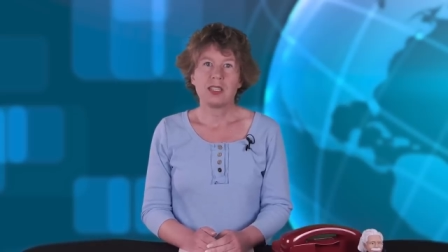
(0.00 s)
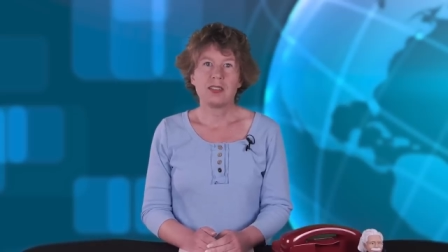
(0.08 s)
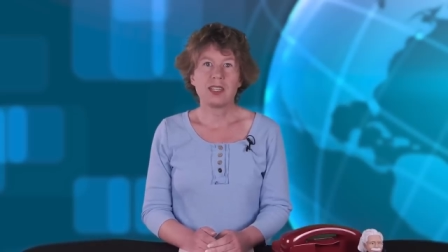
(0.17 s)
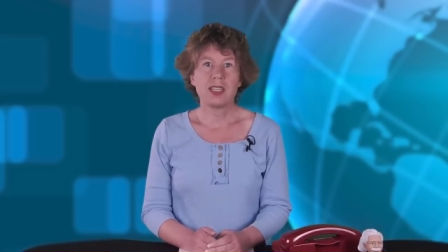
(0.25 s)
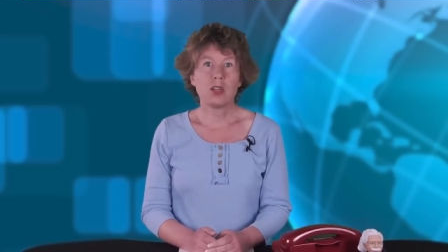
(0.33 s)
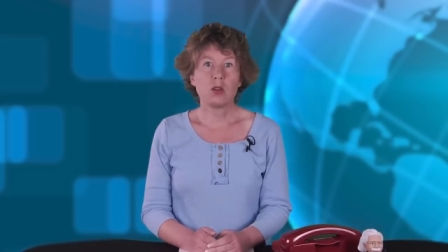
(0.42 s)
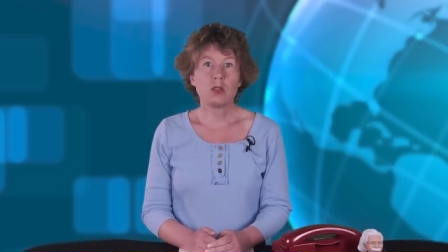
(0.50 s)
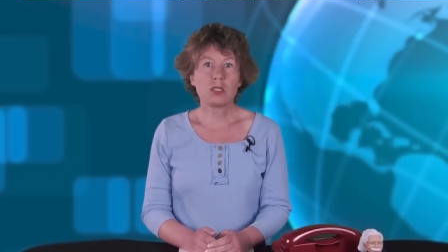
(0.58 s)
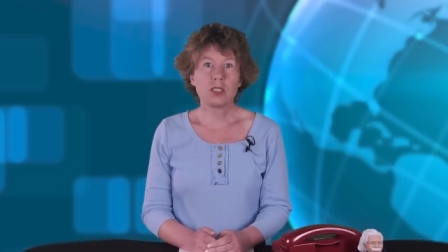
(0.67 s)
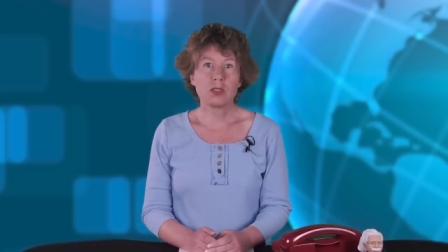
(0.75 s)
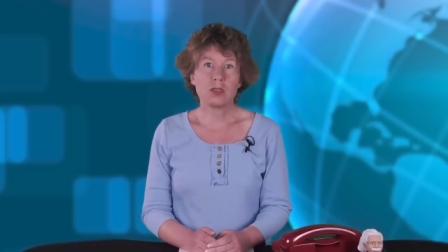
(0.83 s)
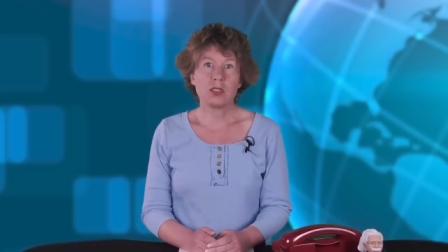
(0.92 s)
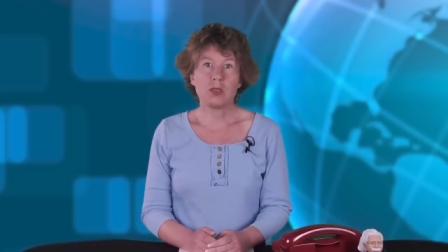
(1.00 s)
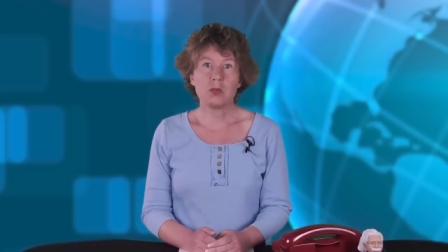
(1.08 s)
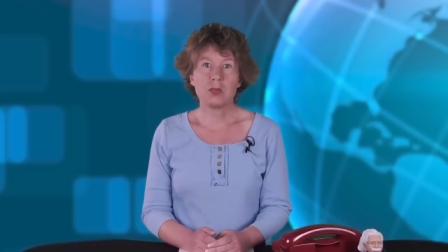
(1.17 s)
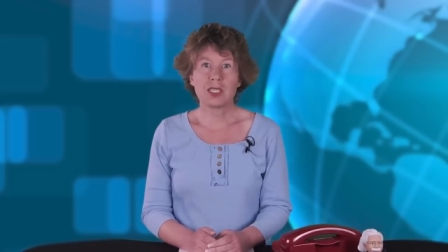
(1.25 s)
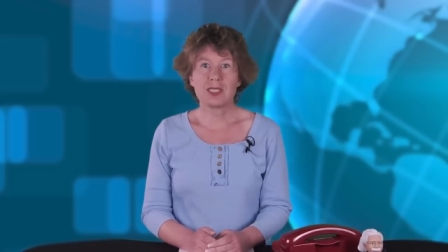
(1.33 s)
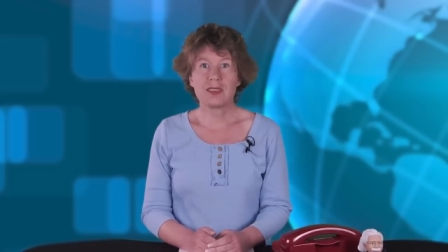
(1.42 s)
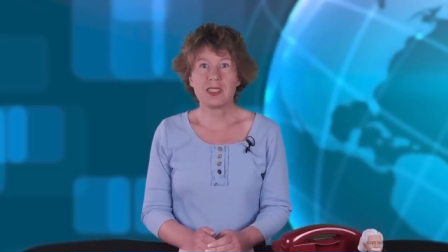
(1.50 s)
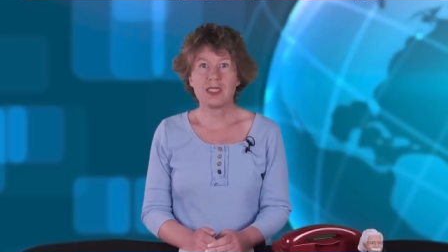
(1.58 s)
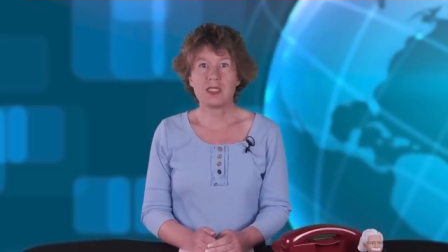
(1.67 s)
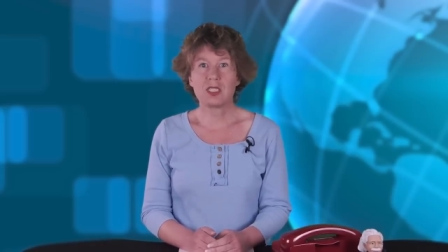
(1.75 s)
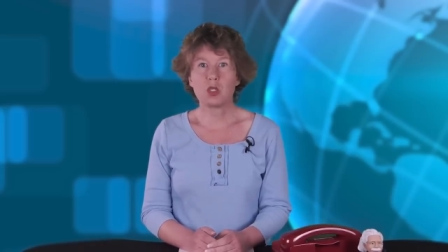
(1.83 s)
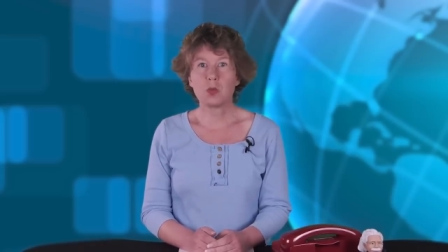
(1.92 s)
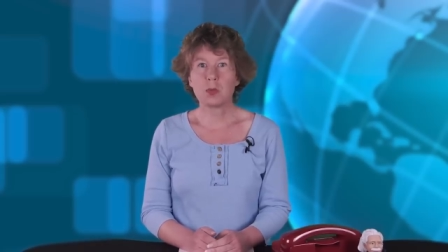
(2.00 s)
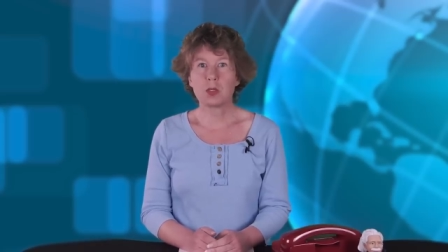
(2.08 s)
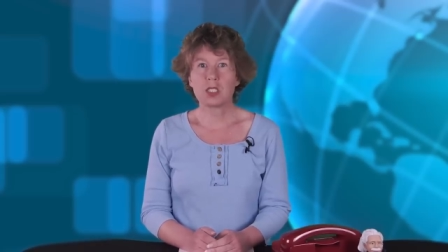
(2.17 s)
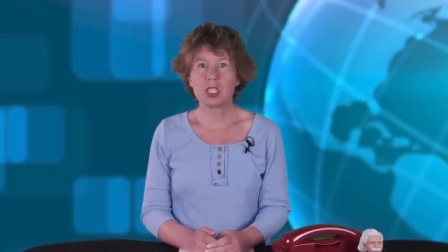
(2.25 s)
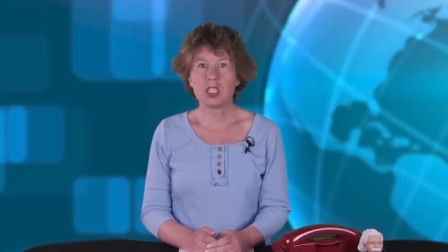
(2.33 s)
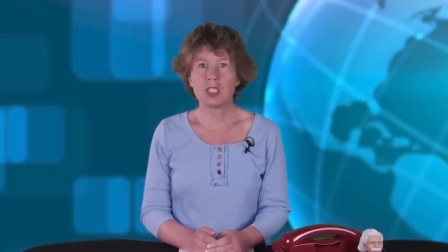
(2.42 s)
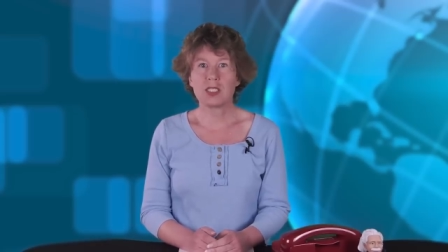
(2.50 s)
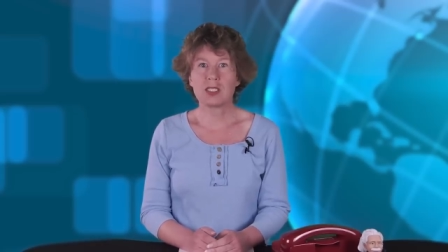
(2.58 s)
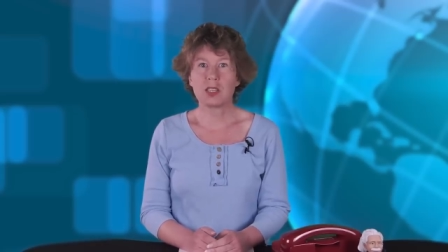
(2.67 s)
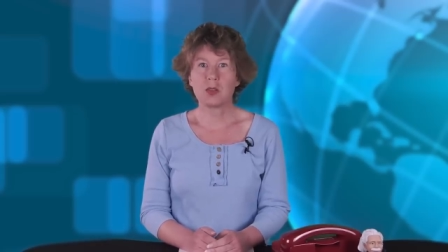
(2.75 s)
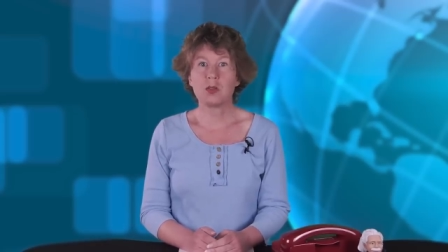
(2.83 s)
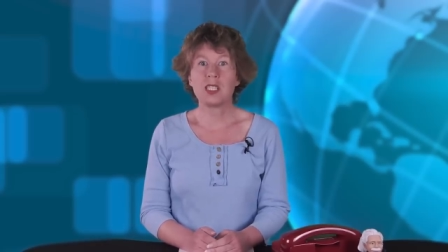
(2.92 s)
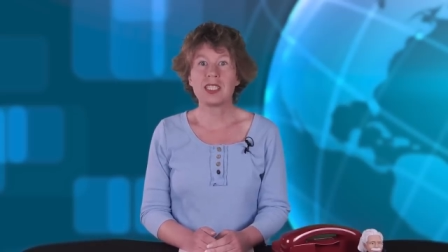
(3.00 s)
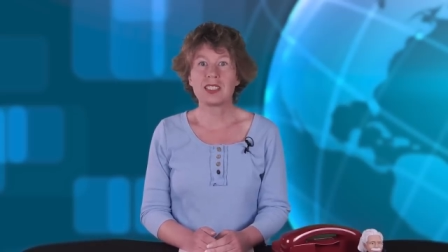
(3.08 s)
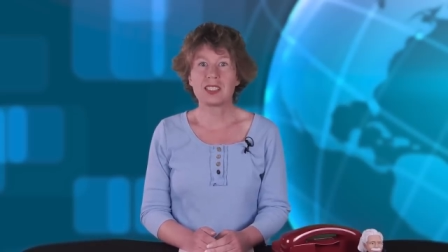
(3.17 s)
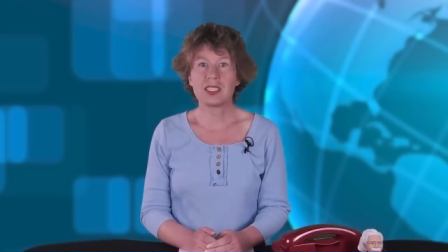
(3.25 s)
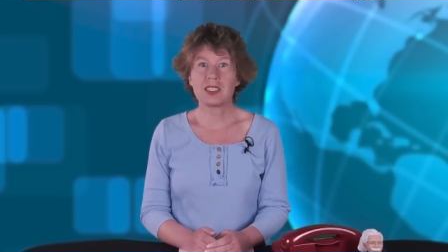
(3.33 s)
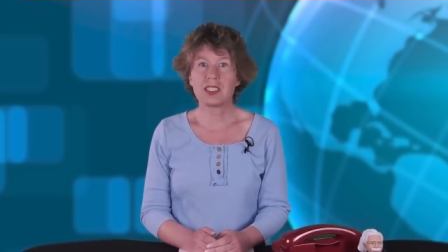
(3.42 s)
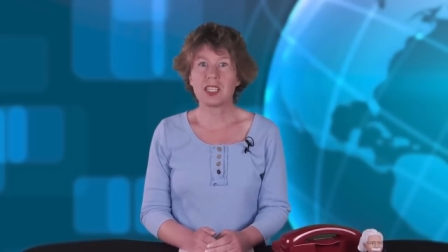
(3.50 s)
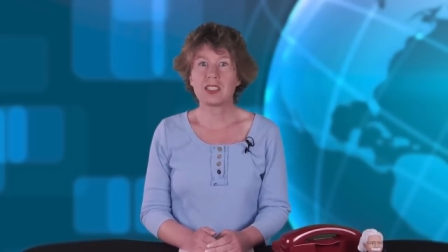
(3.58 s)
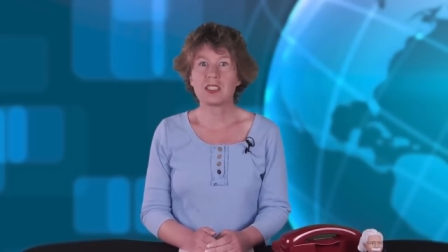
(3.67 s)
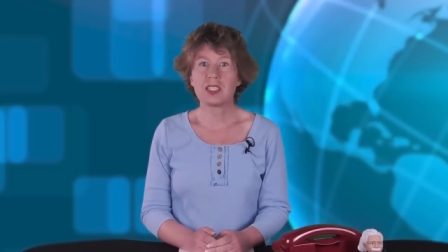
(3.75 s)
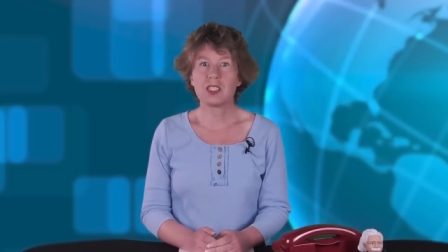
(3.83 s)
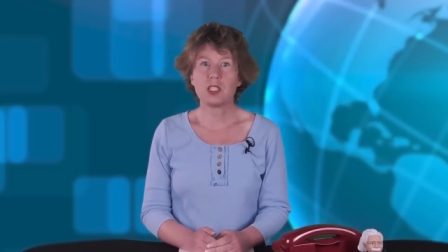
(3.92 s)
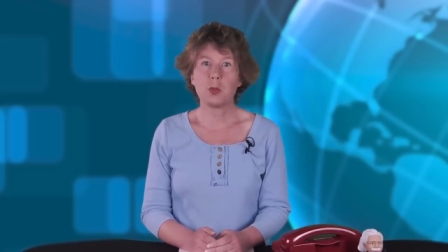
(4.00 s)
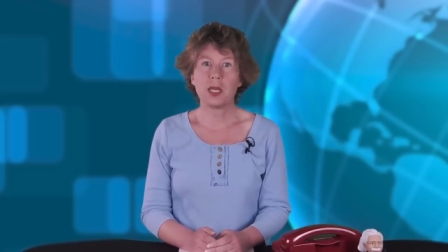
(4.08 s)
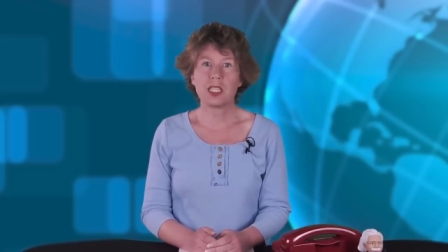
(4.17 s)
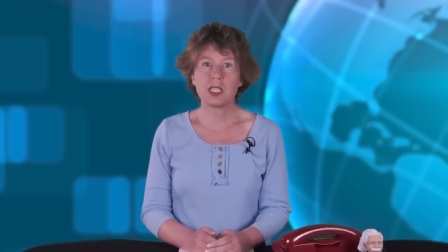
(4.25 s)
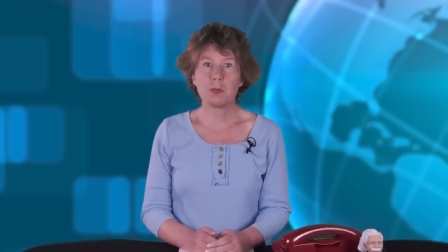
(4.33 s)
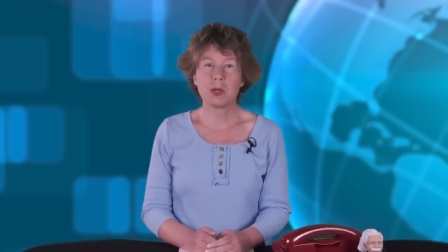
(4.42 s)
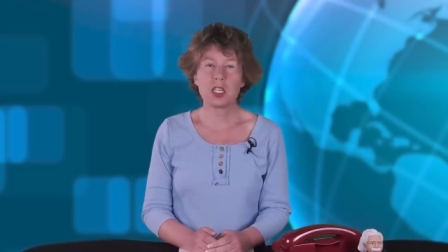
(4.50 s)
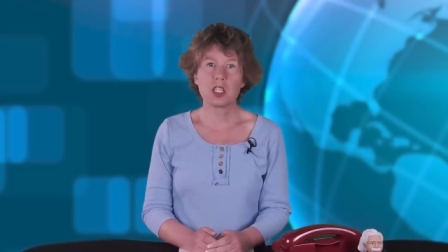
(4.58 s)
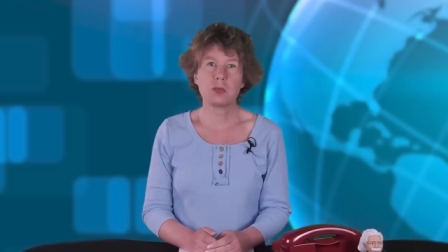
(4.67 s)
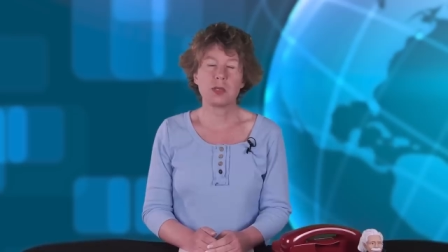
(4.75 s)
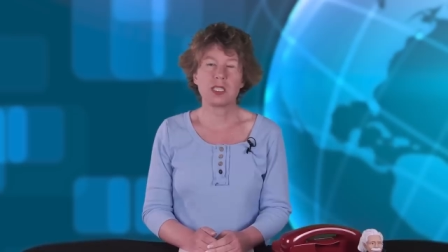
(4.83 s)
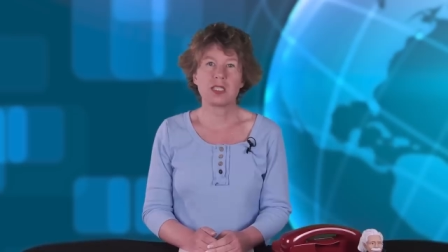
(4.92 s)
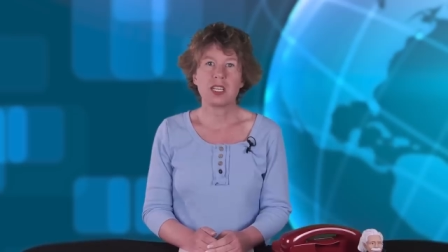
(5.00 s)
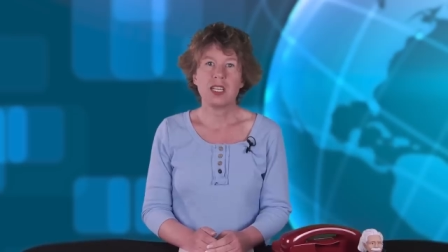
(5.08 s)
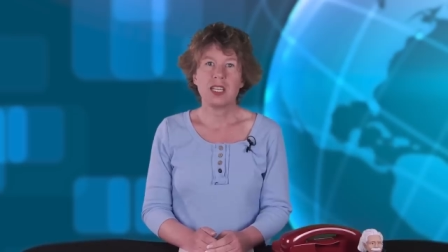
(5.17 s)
They also knew that these superpositions only exist until you make a measurement,